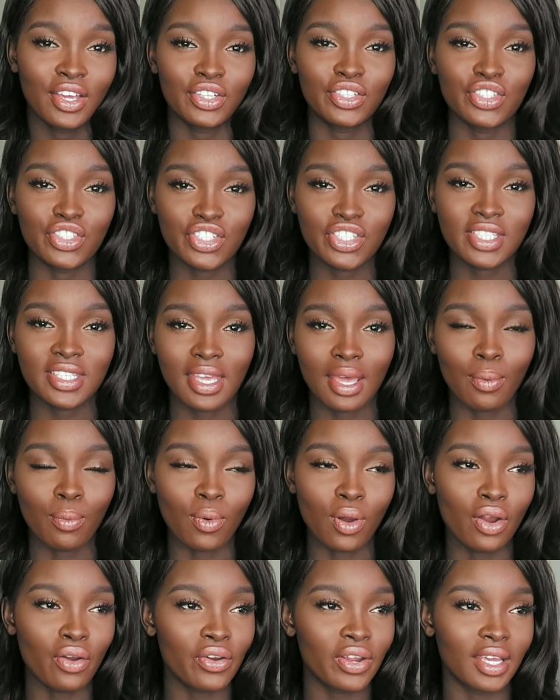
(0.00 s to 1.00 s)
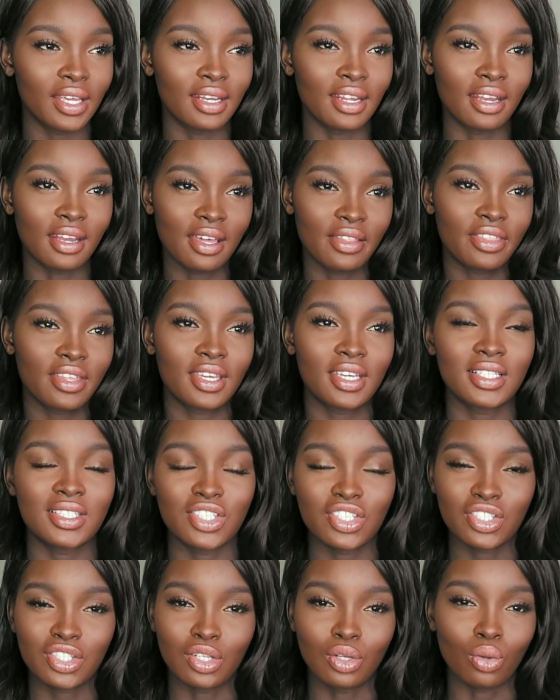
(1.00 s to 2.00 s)
You just get worried, and I think it's
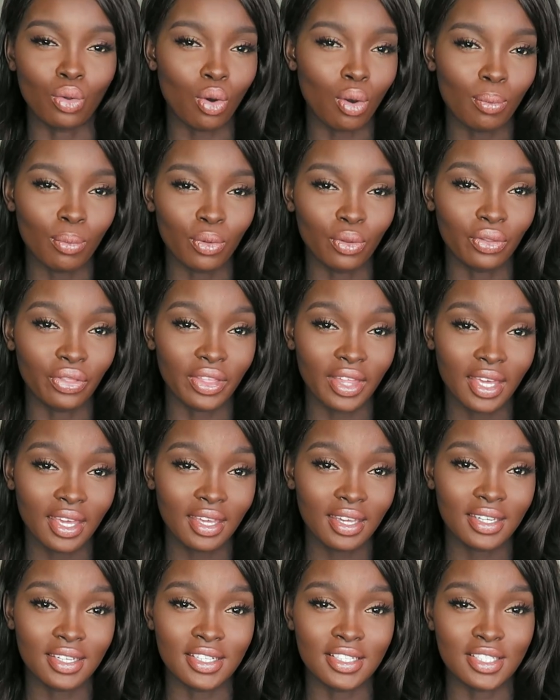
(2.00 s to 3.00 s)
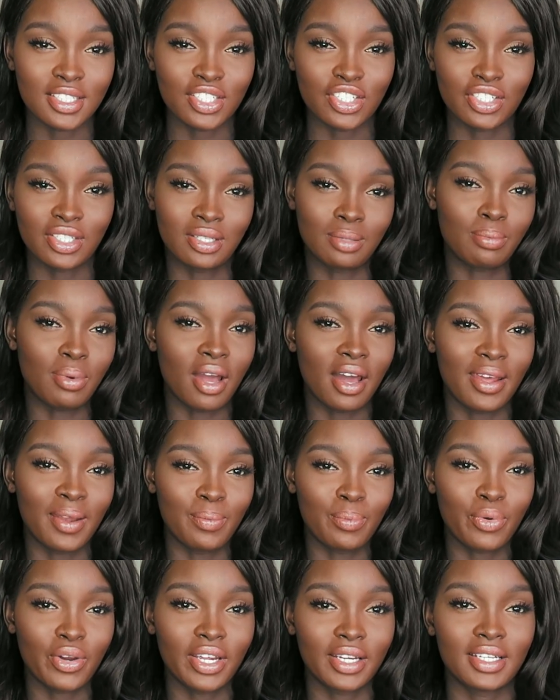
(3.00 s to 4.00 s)
just a normal thing, and it's just a part
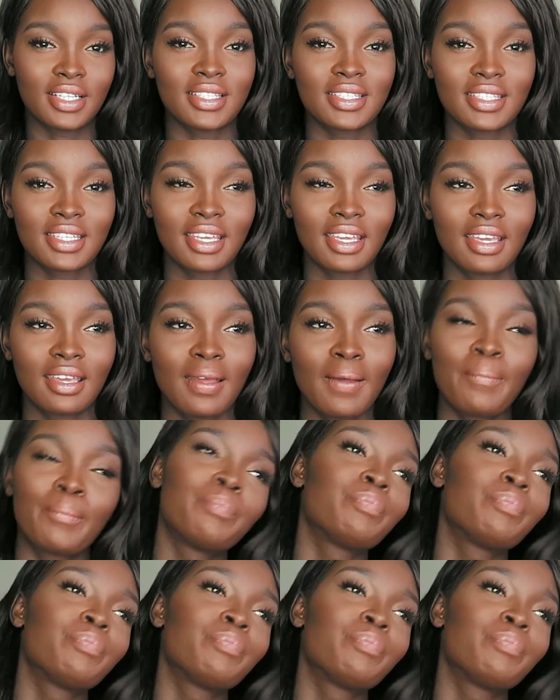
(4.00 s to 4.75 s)
of pregnancy.